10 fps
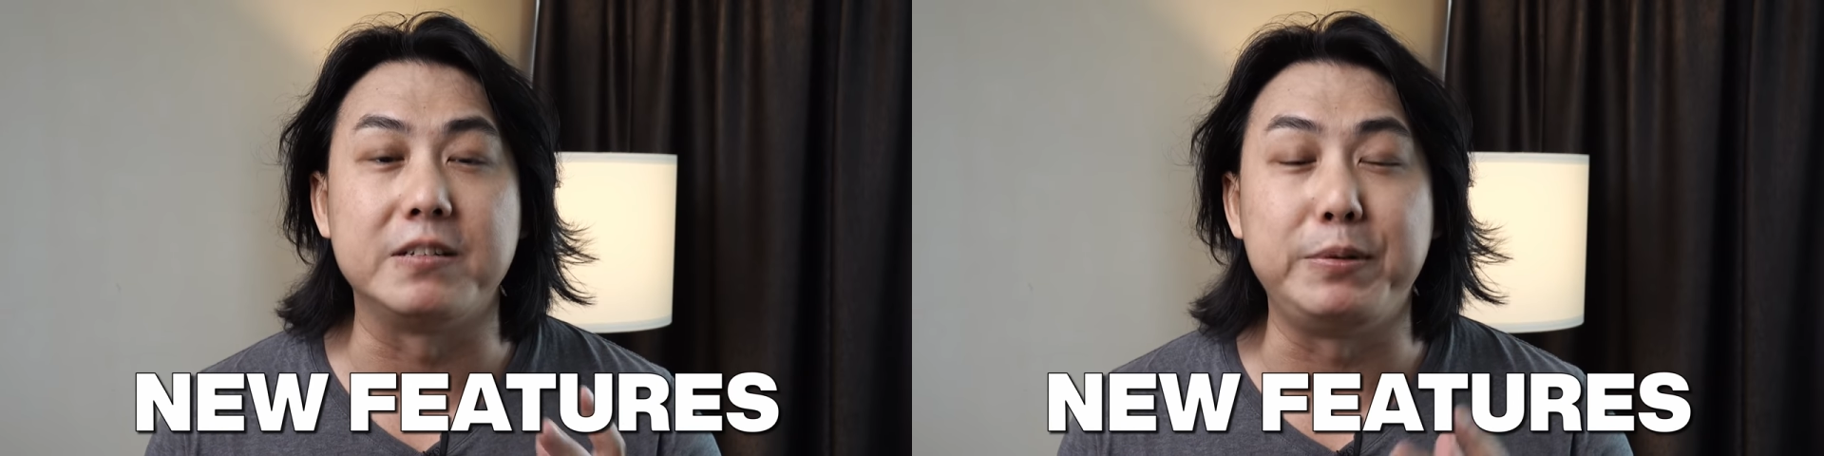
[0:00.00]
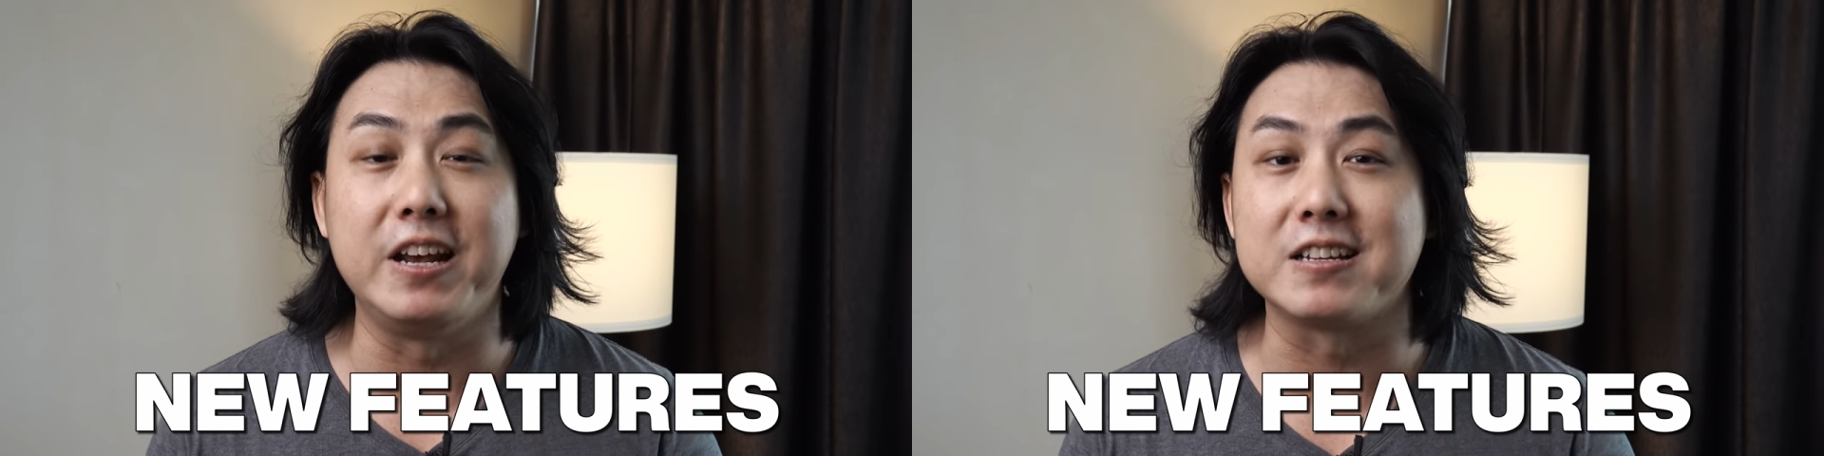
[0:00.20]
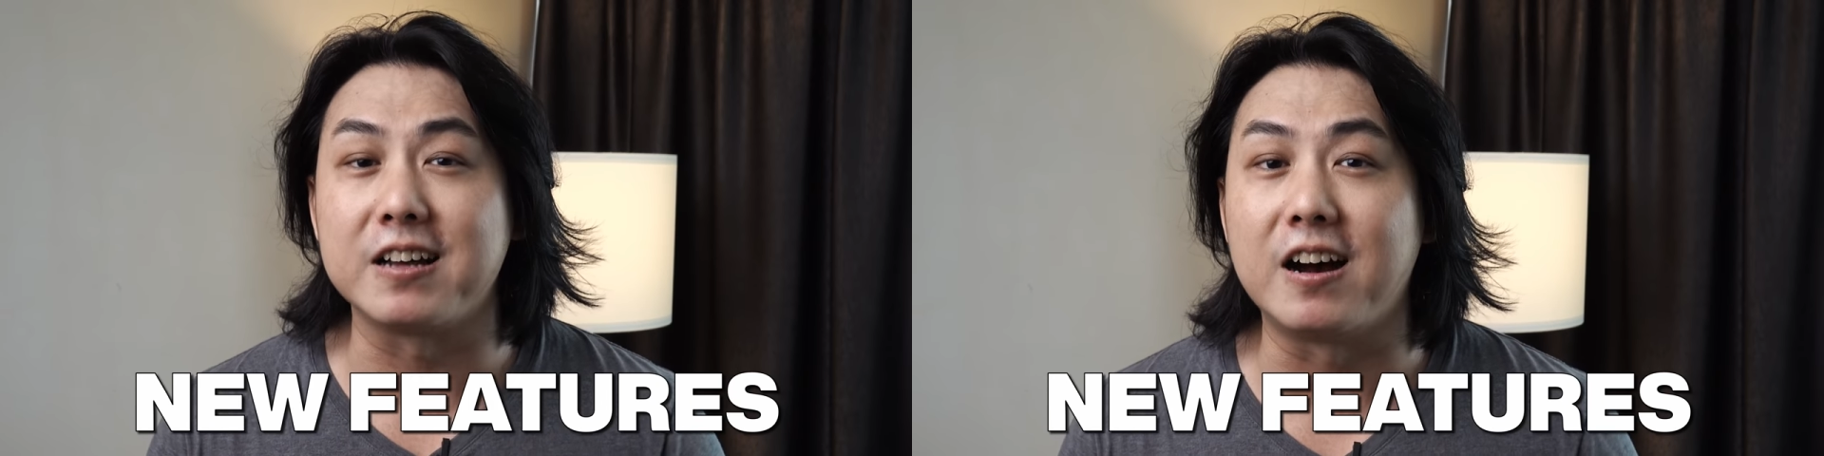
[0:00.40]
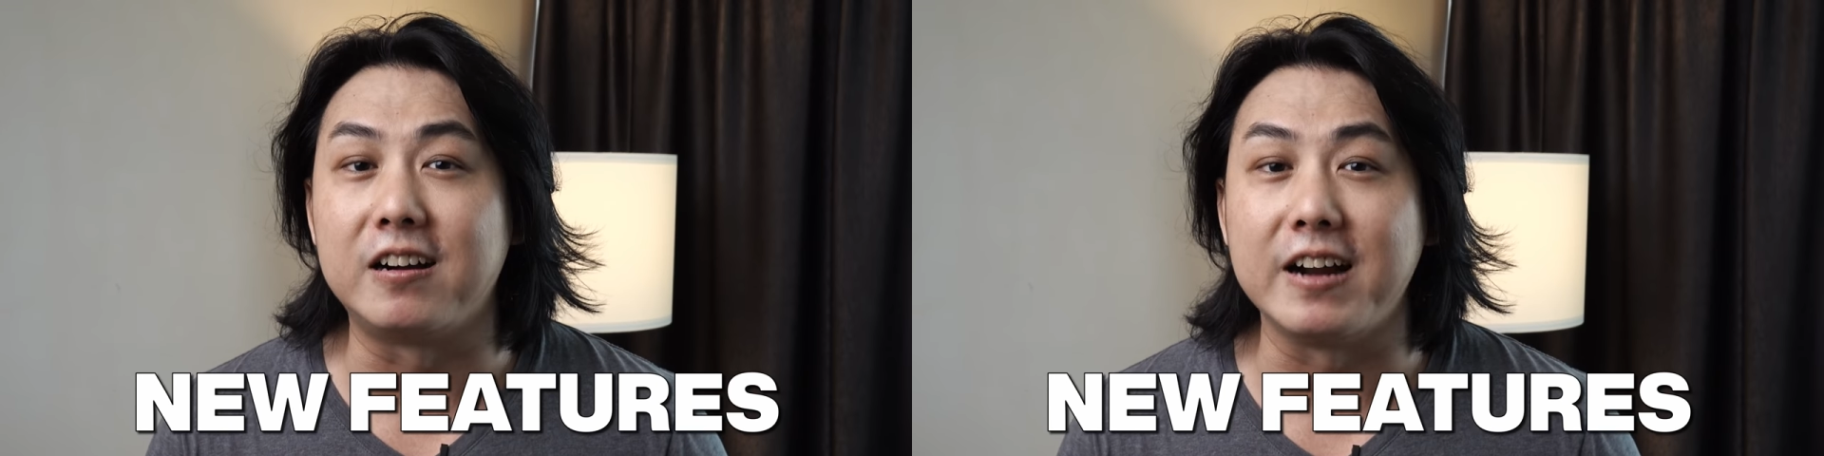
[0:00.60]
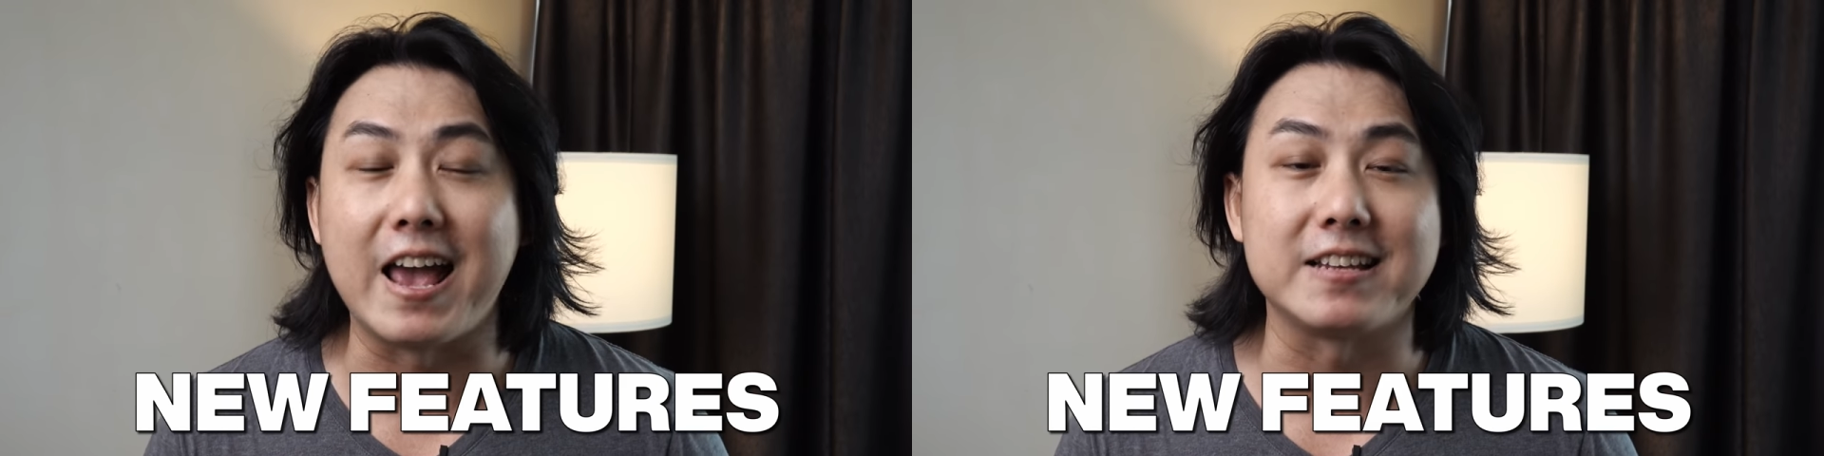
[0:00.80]

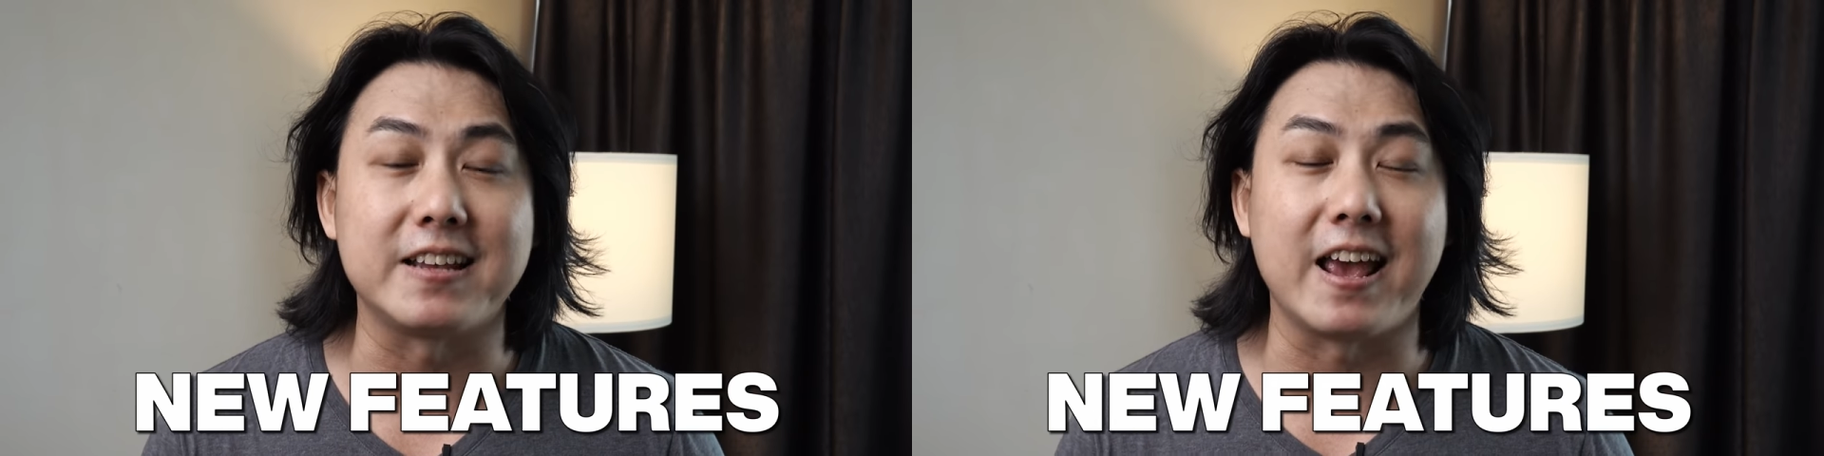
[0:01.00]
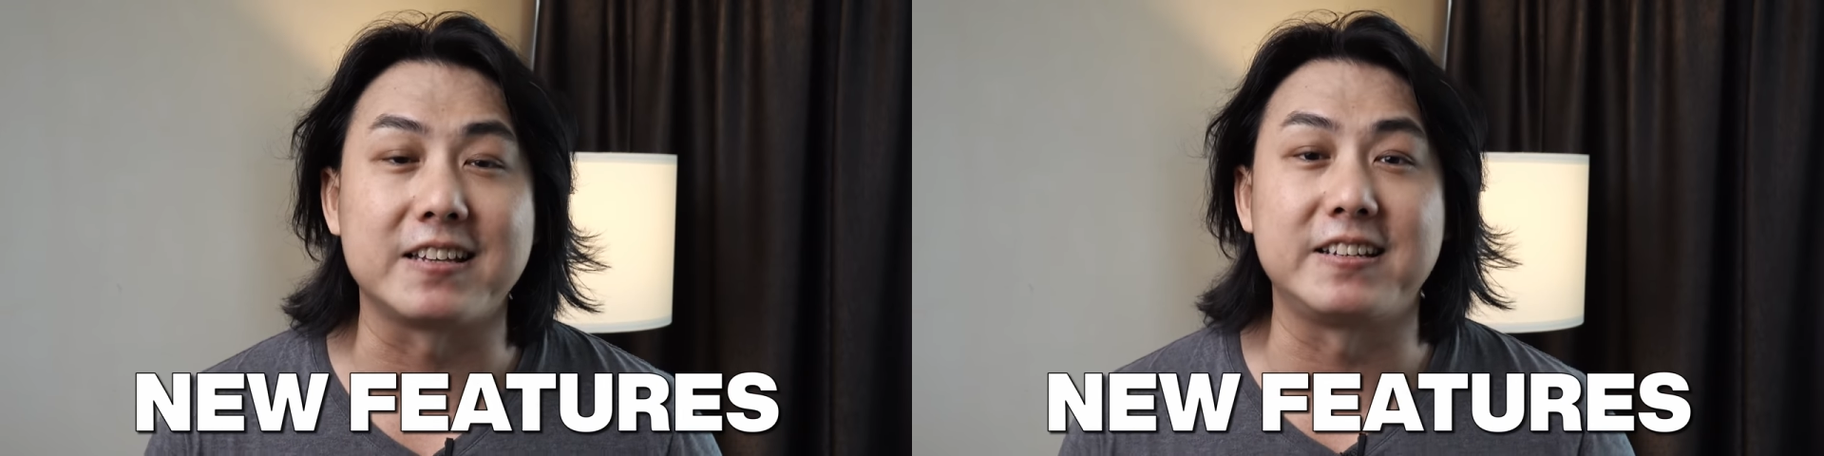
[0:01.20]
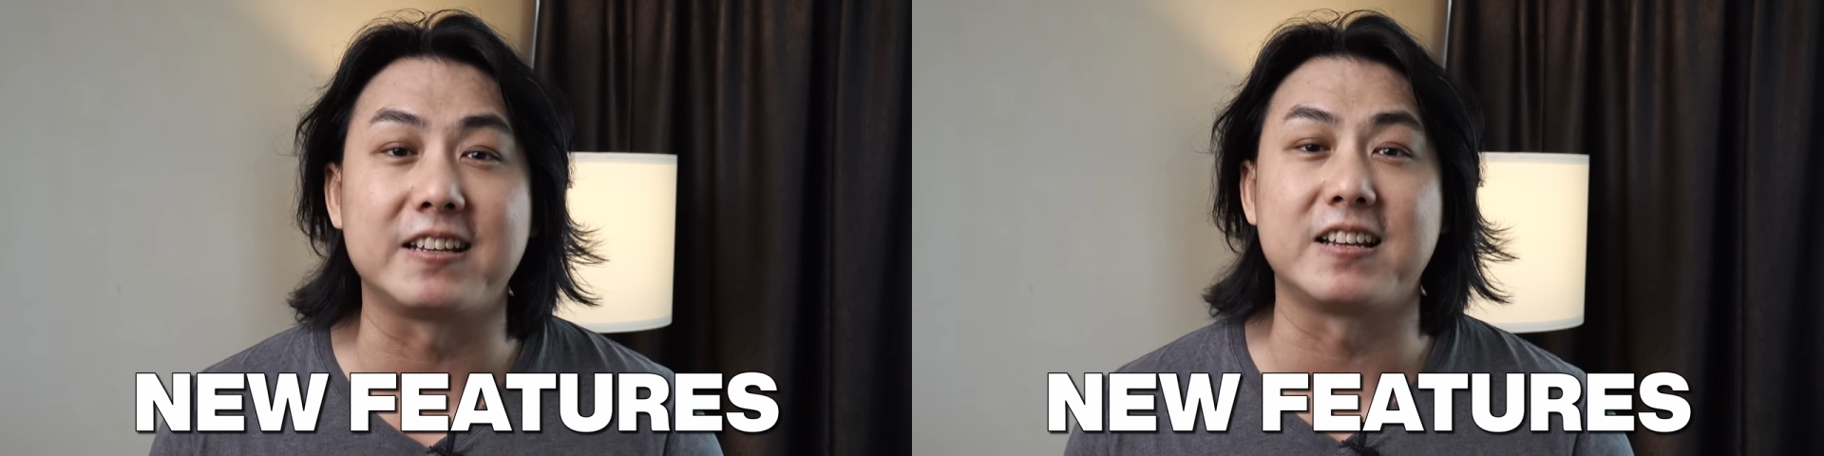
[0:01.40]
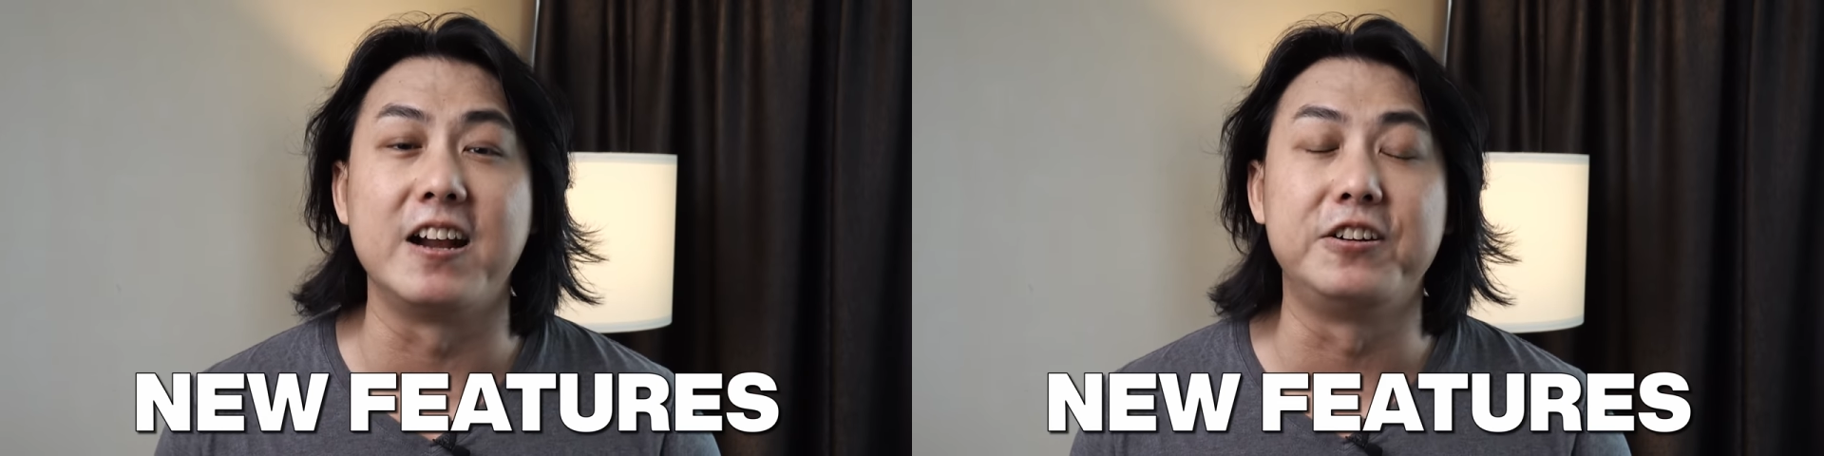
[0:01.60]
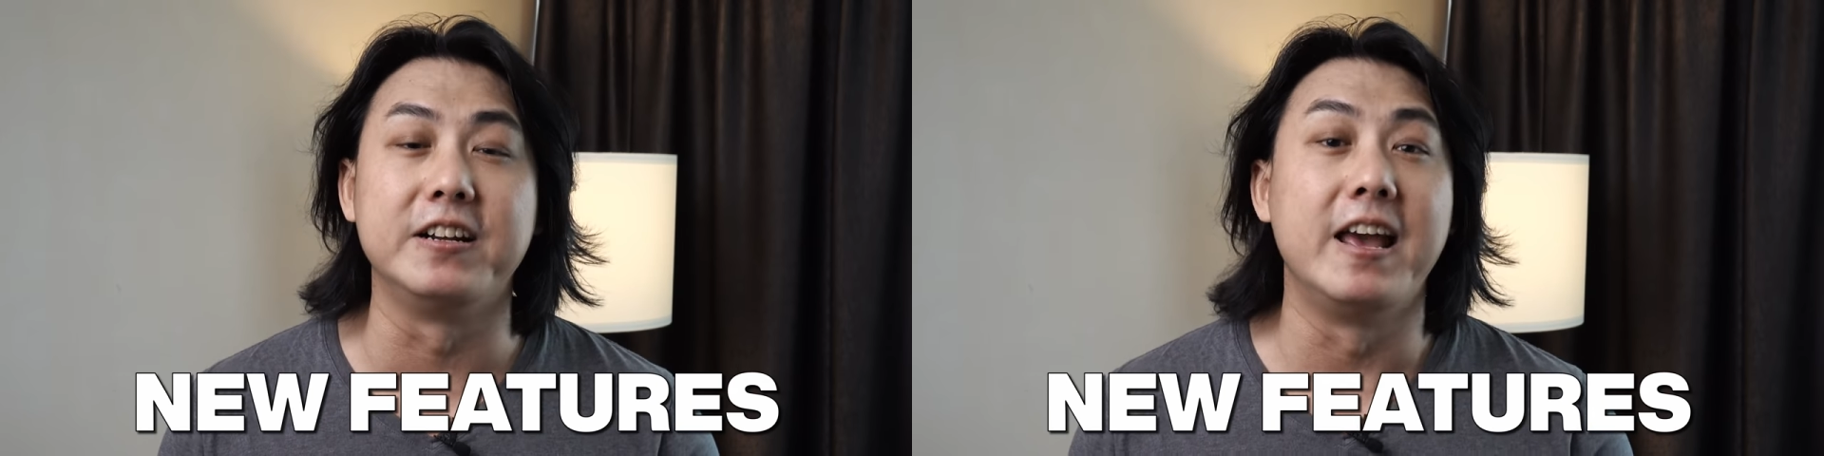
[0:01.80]

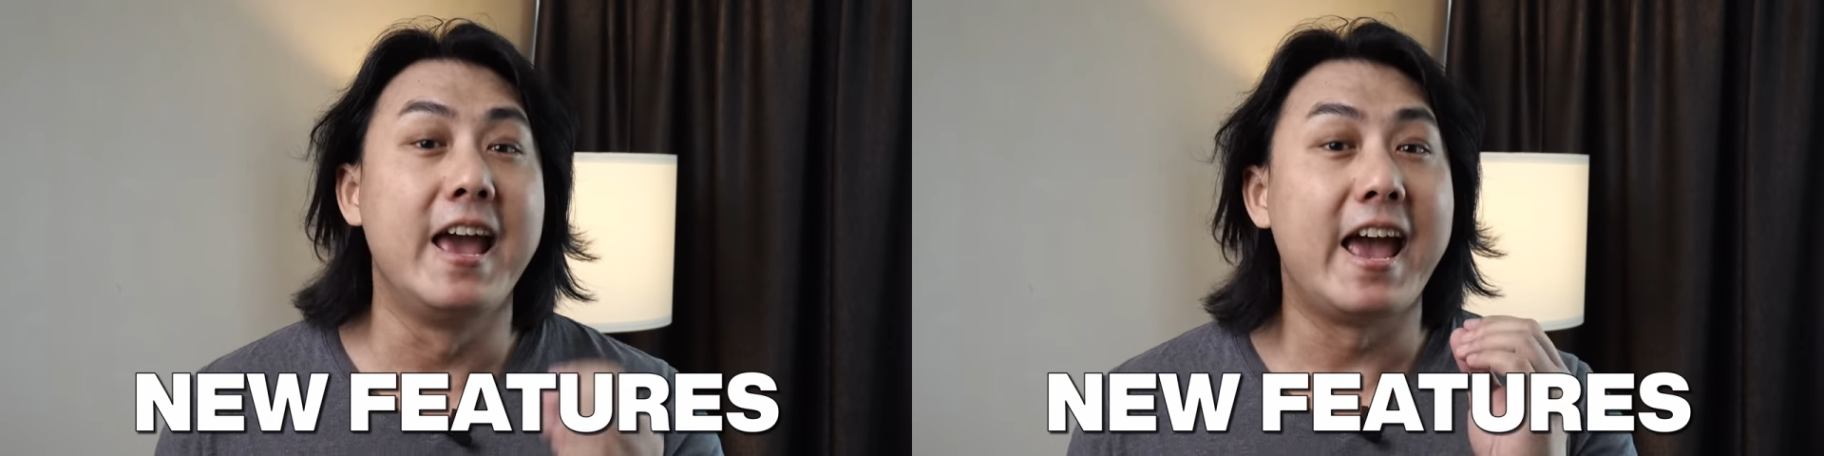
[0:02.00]
PSR-SX600,